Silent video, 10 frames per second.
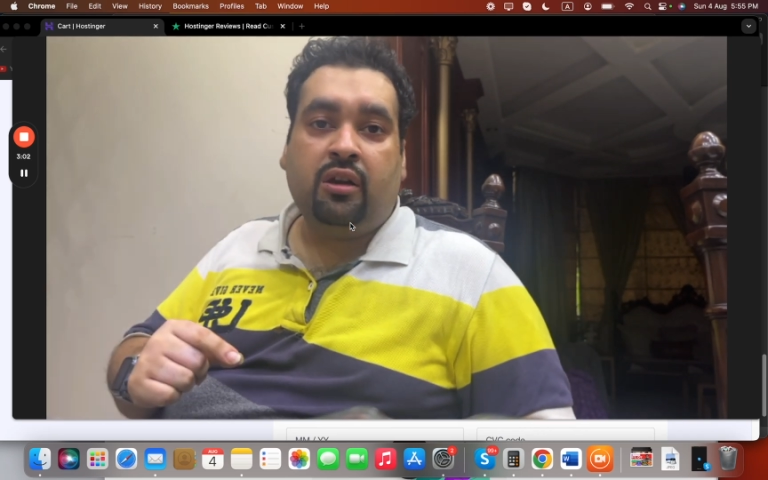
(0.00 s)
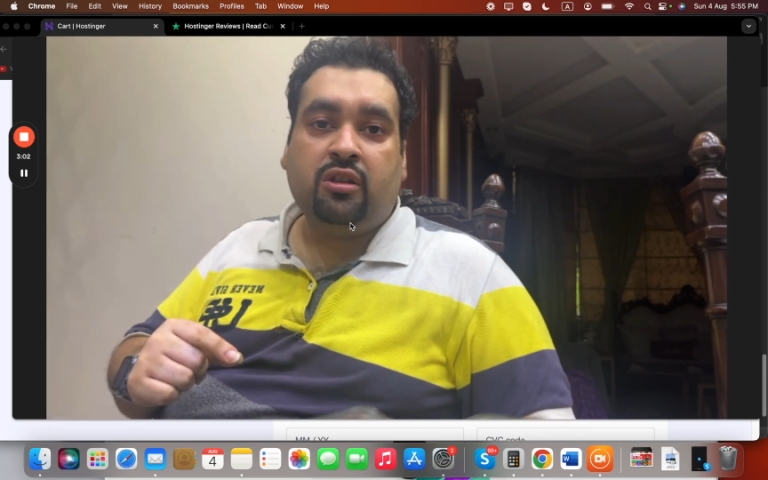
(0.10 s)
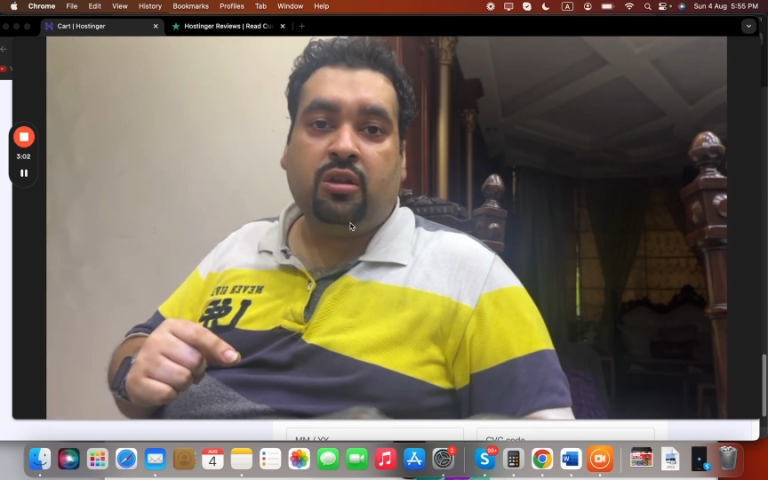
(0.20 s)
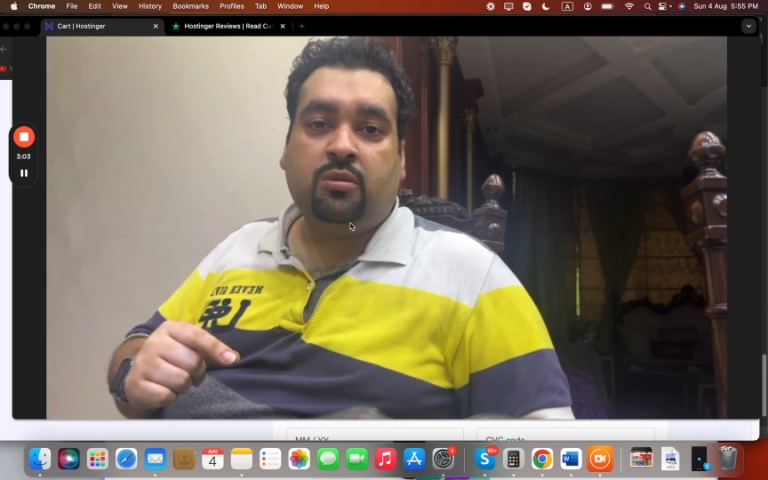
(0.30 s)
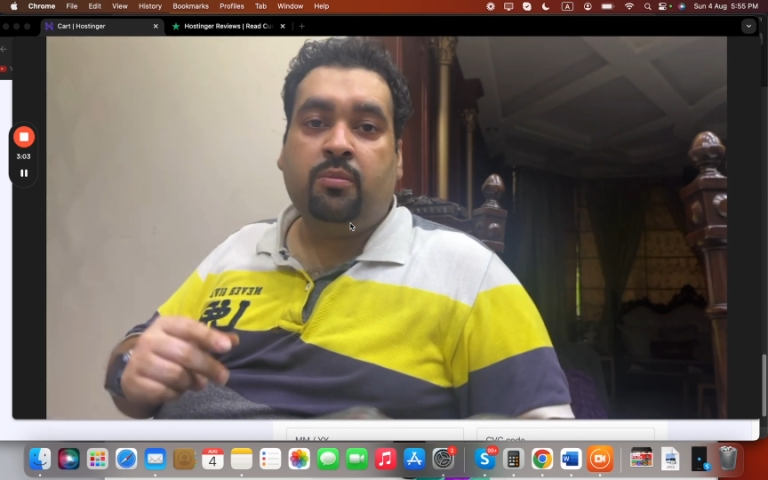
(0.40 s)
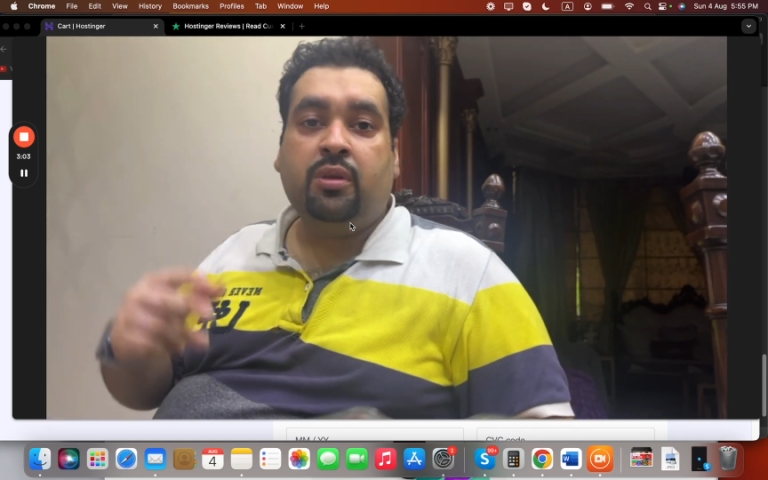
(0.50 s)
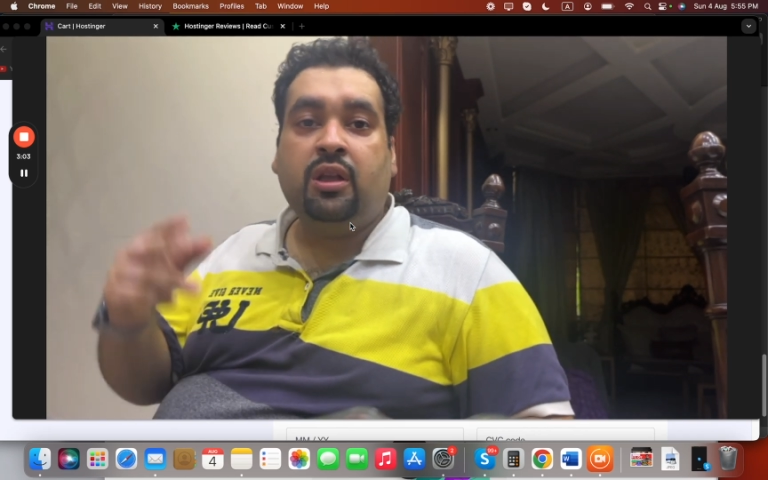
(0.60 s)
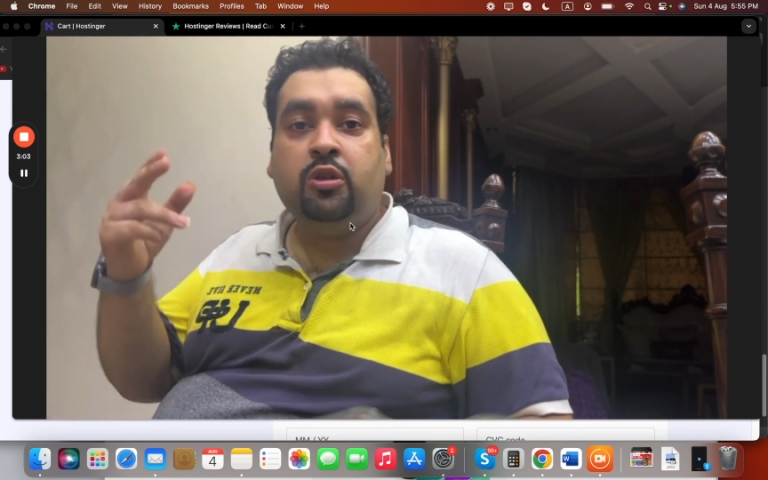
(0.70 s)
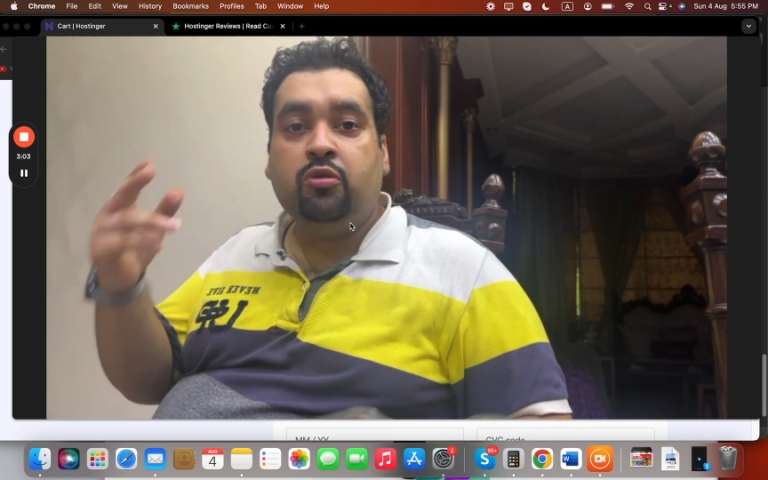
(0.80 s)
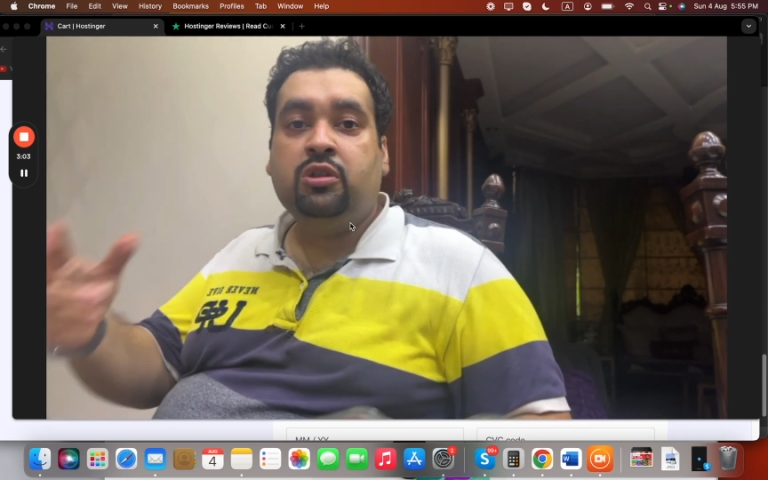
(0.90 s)
description
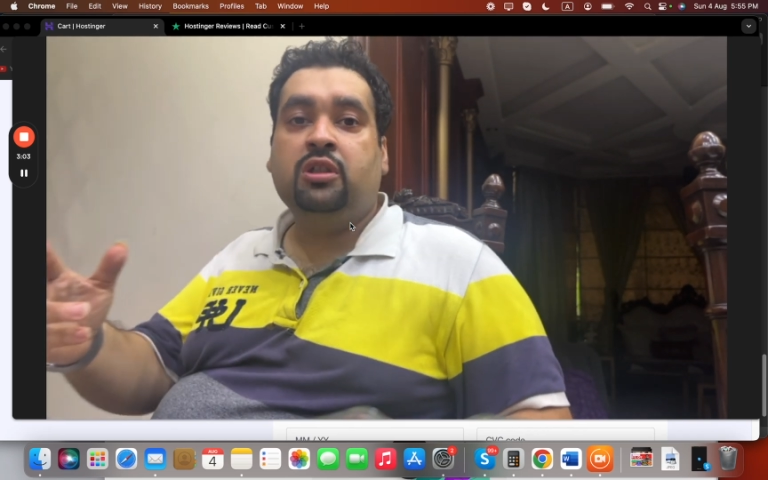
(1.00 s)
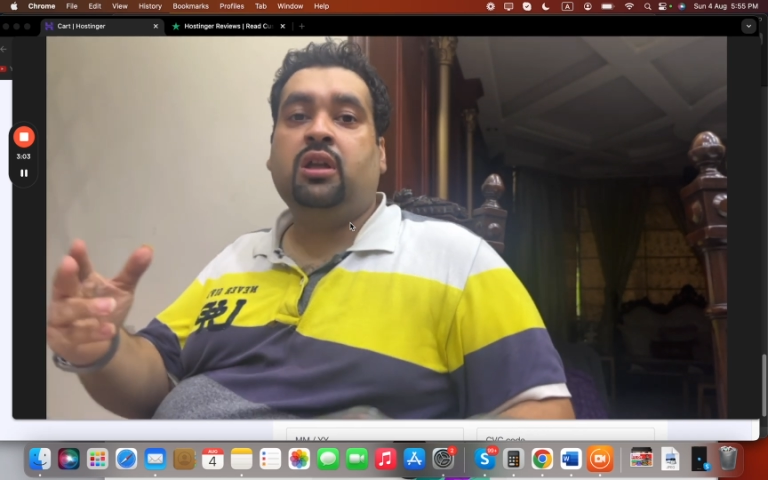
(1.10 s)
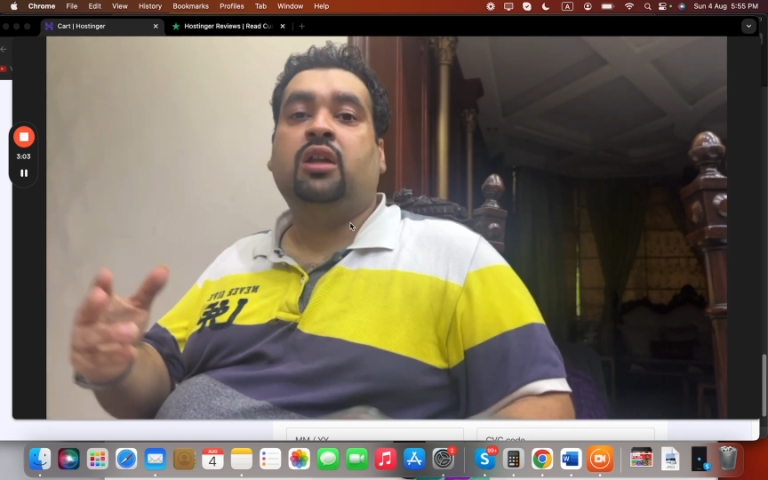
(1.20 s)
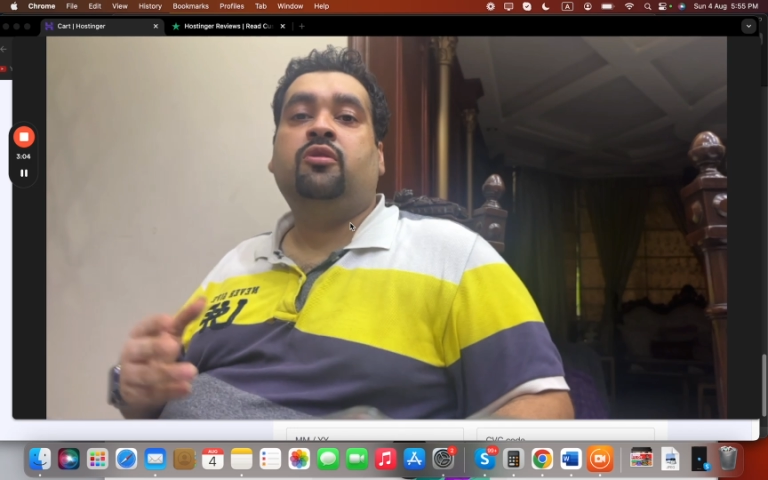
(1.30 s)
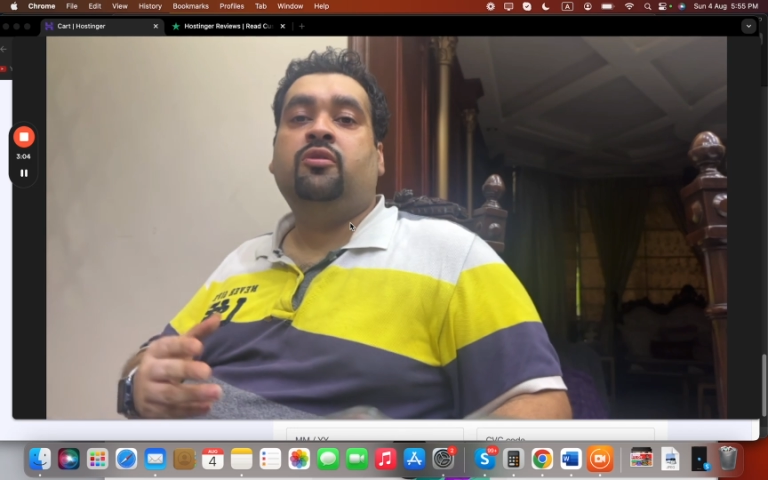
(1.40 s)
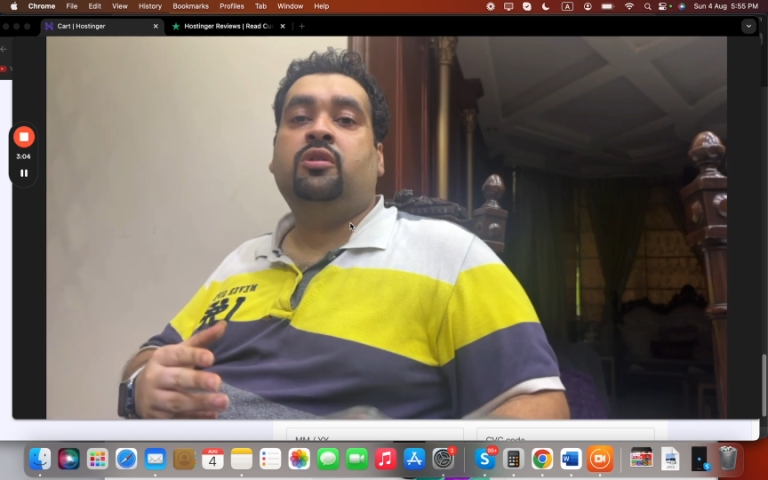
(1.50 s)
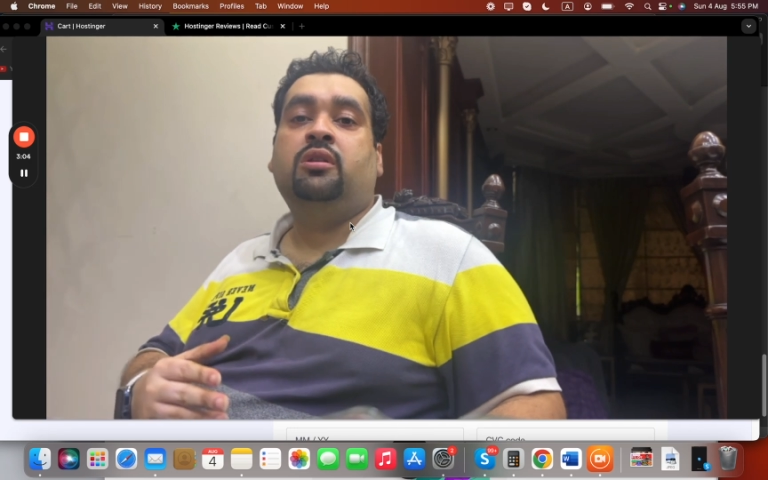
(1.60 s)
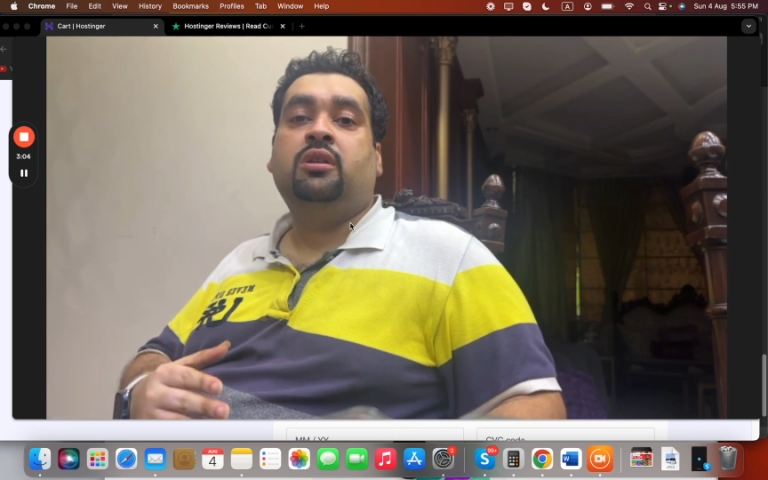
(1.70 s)
plus use these either of